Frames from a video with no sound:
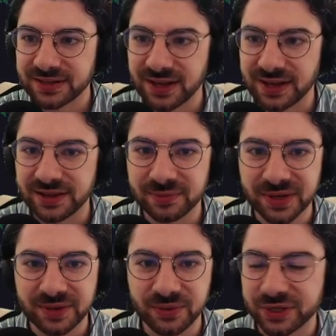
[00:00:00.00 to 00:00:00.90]
a little
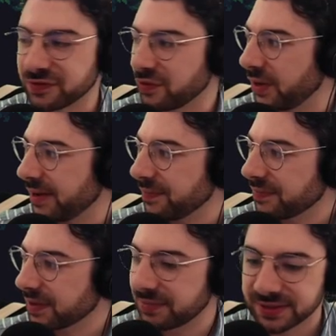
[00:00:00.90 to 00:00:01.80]
bit worse for wear,
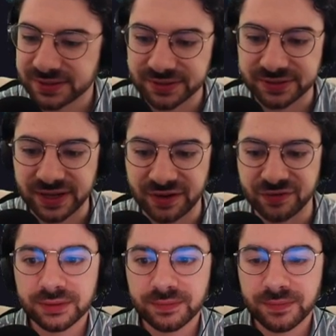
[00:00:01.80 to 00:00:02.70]
but still safe.
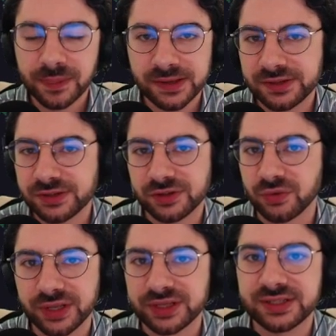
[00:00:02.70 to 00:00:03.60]
This is a
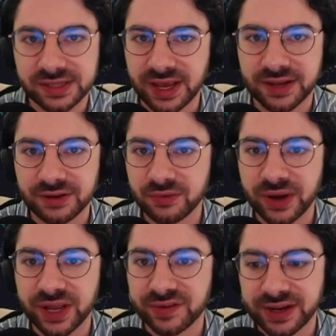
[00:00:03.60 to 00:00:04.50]
really standard
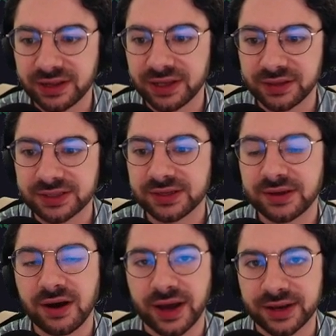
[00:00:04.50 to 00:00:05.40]
way of handling this
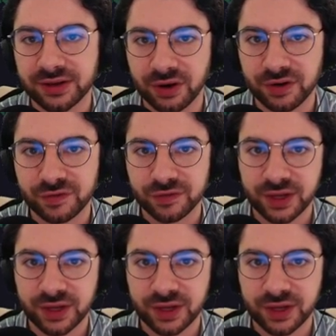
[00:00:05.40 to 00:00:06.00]
kind of